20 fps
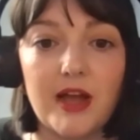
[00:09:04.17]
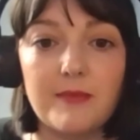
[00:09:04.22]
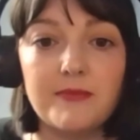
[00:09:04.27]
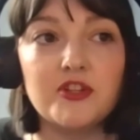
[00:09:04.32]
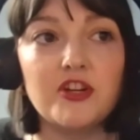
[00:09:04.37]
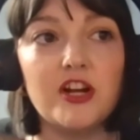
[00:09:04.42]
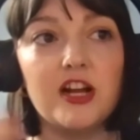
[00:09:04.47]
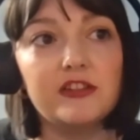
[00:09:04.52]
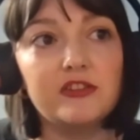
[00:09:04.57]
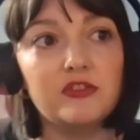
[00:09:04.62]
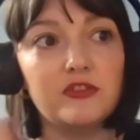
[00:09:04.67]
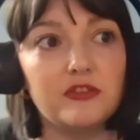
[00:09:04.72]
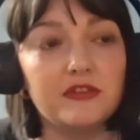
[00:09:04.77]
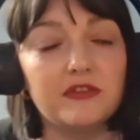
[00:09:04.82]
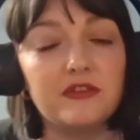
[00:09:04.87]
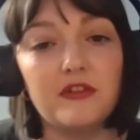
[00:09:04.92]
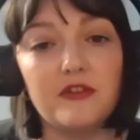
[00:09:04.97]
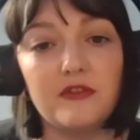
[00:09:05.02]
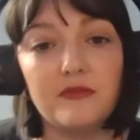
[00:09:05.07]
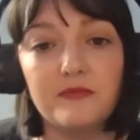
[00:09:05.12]
abstracts
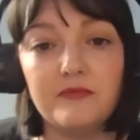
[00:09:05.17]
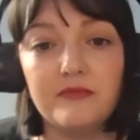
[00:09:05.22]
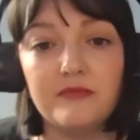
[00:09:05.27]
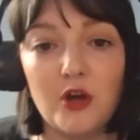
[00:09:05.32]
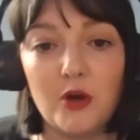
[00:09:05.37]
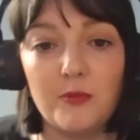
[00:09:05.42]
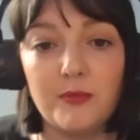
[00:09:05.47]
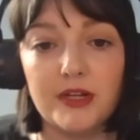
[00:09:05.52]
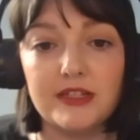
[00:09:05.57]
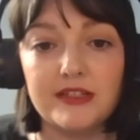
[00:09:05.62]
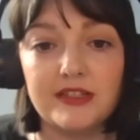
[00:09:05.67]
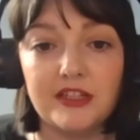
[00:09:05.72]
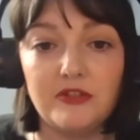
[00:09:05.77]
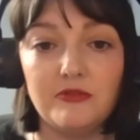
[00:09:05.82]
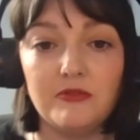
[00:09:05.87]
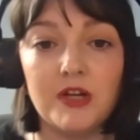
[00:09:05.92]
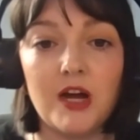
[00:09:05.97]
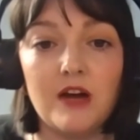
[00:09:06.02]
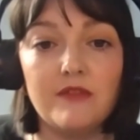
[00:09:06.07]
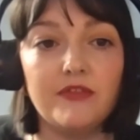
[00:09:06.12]
or topics that
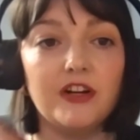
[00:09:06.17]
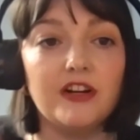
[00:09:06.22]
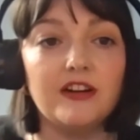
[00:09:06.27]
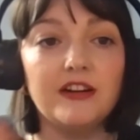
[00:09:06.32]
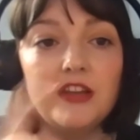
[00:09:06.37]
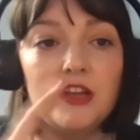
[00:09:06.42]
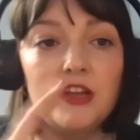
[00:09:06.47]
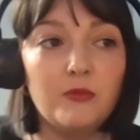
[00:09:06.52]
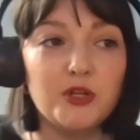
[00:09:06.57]
you cover,